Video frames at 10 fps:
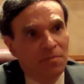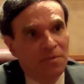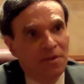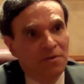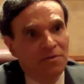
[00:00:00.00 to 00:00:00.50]

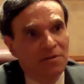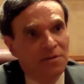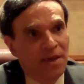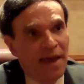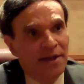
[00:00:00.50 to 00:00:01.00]
They are
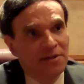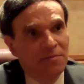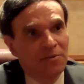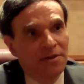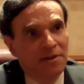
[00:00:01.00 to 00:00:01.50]
essentially action
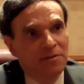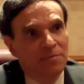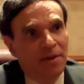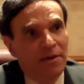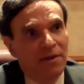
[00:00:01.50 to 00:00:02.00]
plans
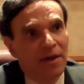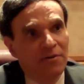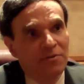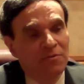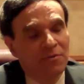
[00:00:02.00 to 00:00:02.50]
about how
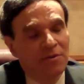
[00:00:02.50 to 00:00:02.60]
to